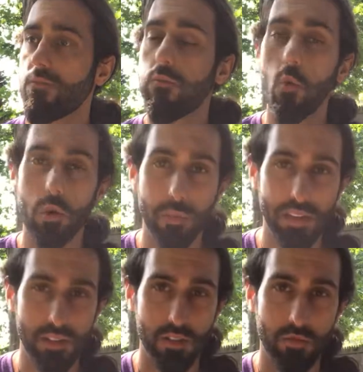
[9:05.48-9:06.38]
for
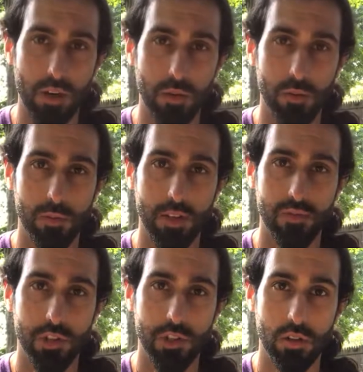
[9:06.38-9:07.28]
me it's incredibly
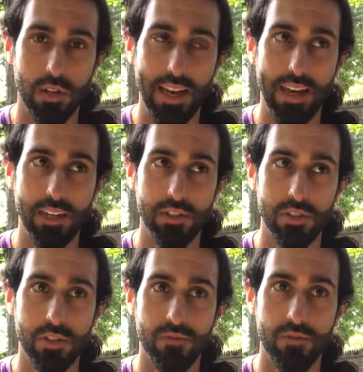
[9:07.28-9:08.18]
beneficial, and I
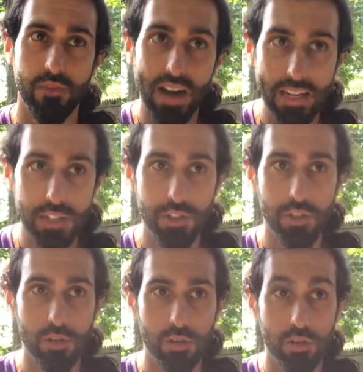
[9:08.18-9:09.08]
just invite
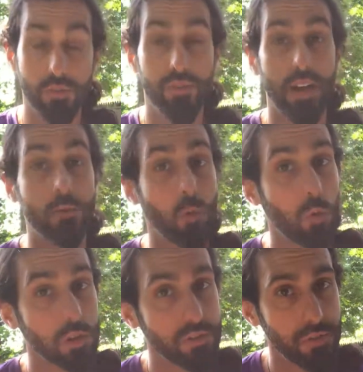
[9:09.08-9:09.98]
you to find what
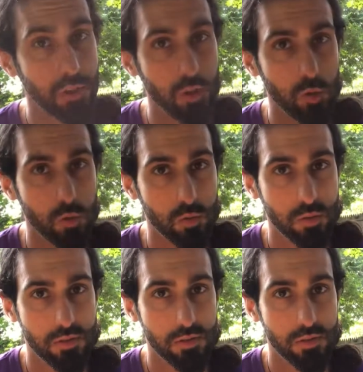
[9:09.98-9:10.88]
works for you.
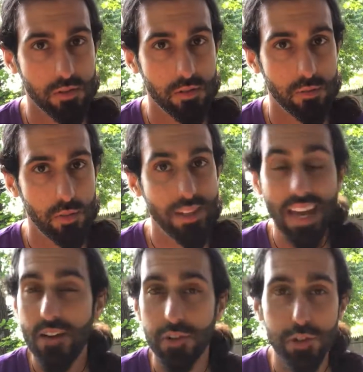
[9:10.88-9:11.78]

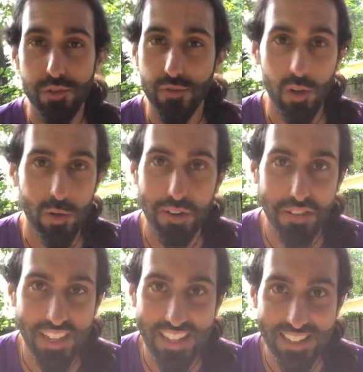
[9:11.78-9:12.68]
Never just follow
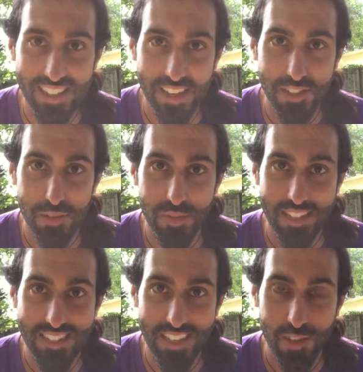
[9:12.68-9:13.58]
everything I say just
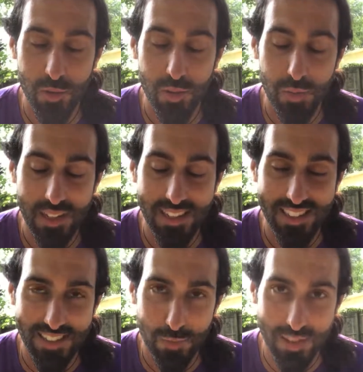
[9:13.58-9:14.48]
because I do it.
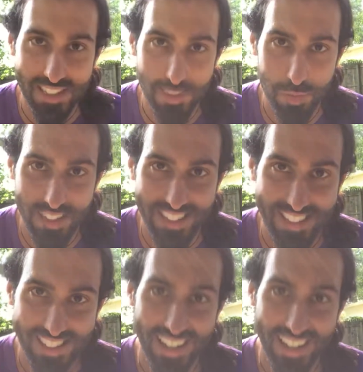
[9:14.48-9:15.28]
Please, please, please.